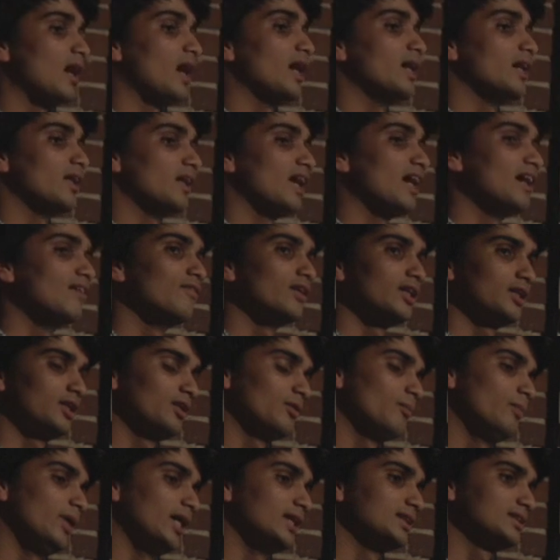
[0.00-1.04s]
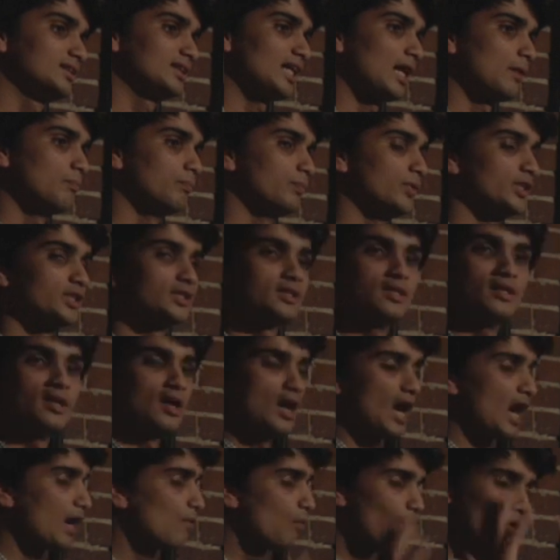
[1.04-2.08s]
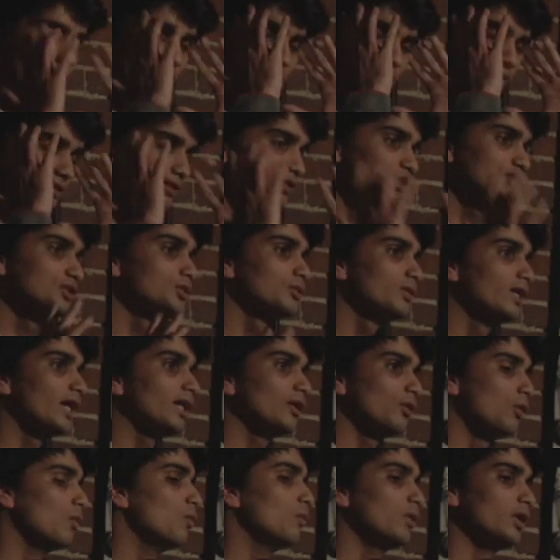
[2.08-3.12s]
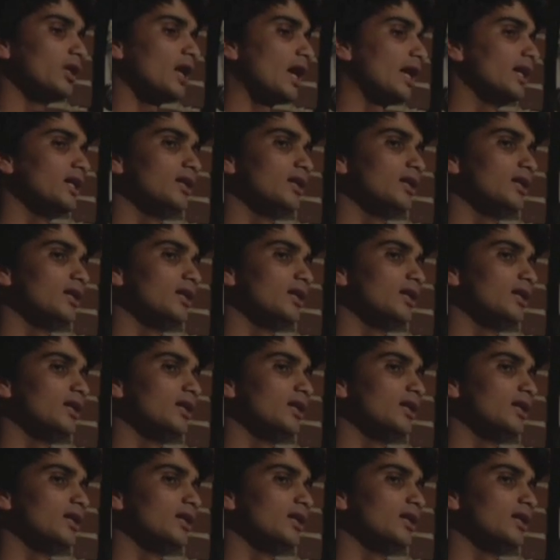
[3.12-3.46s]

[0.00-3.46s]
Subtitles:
I arrive at the Bates campus. I wanted this to get over.